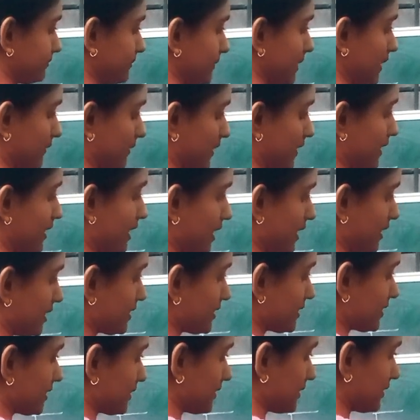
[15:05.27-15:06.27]
Give a
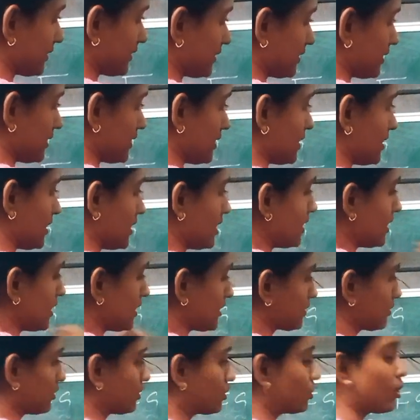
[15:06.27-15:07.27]
guess.
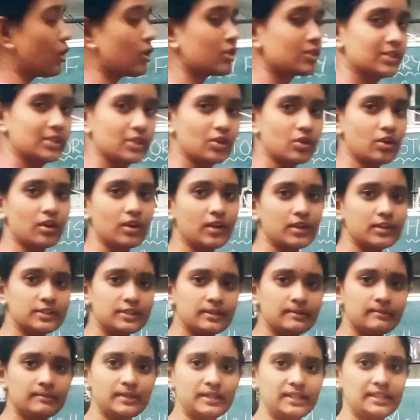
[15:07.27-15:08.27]
So
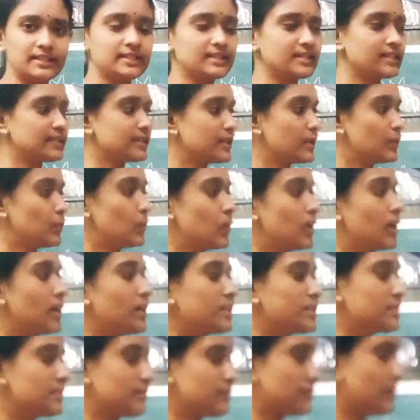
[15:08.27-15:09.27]
toxicology means, in the
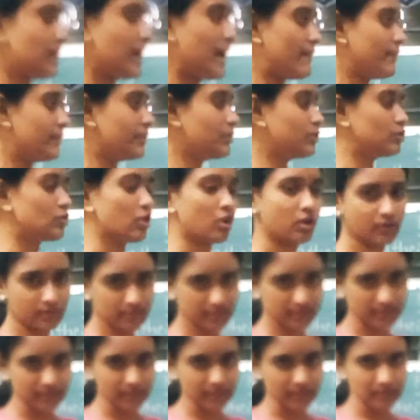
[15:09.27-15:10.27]
words of you're having
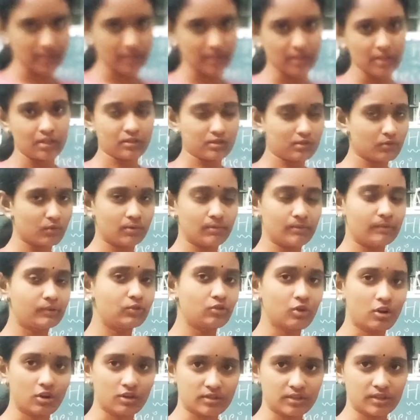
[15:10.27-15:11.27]
toxic. So what do you mean
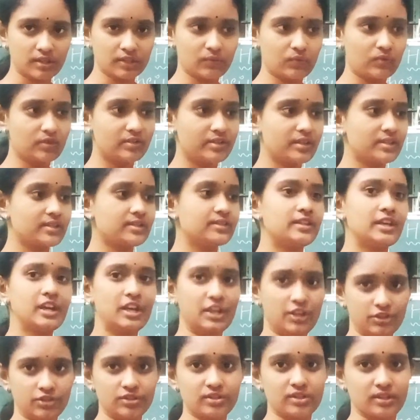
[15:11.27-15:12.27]
toxic, which is
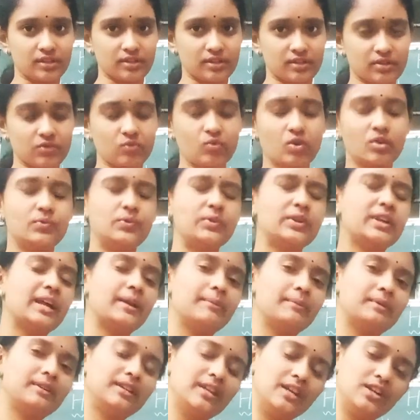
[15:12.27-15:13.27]
dangerous? So what we can
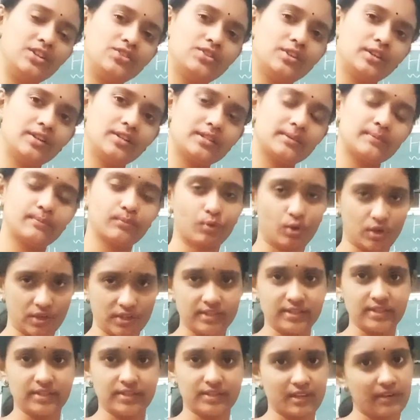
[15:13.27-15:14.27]
be dangerous?
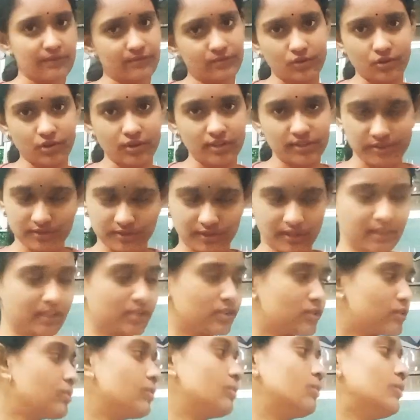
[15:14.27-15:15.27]
Poisons, of course, right?
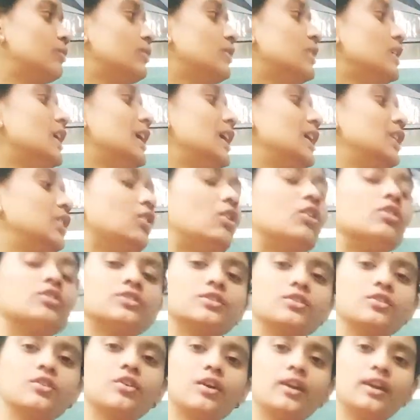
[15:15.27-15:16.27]
So
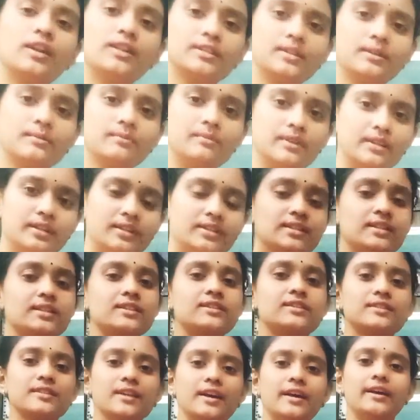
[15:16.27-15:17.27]
toxicology means the
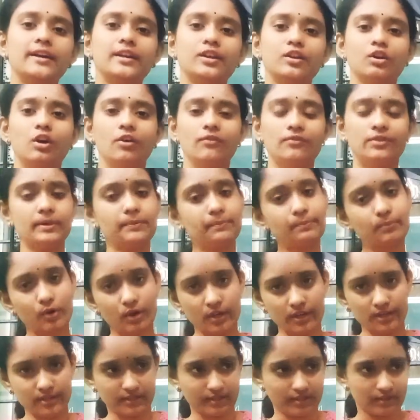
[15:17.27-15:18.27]
study of the
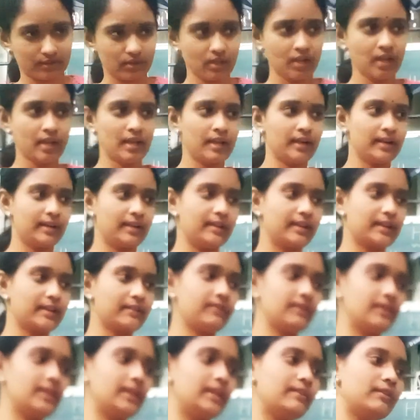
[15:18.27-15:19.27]
poisons. Like
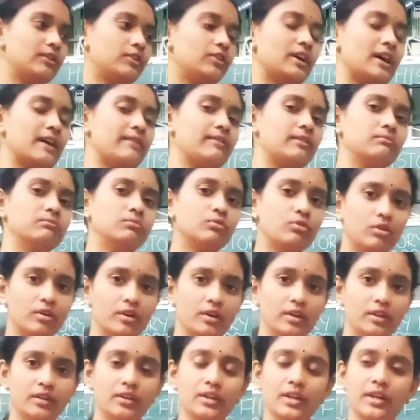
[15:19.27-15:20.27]
whenever you have a
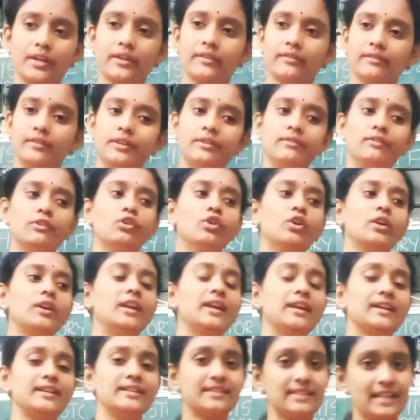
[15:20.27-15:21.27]
body, like we're going to
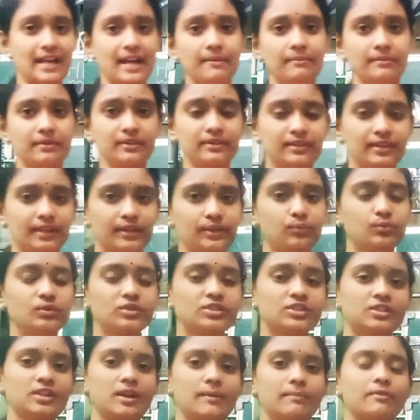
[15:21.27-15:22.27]
examine that
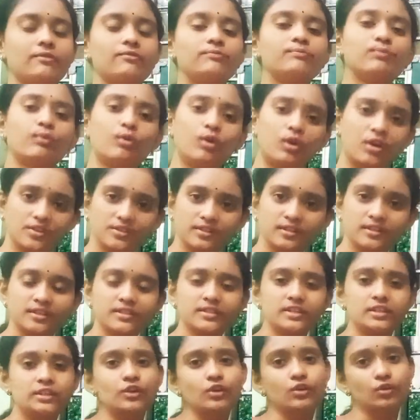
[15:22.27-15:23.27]
which type of poison is
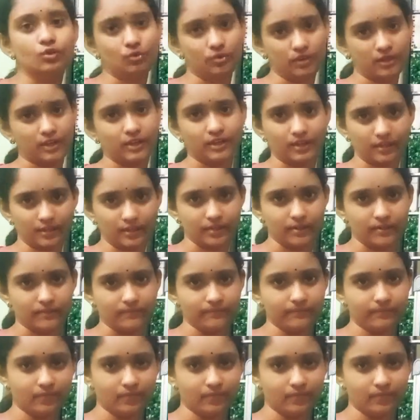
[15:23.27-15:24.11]
included in it.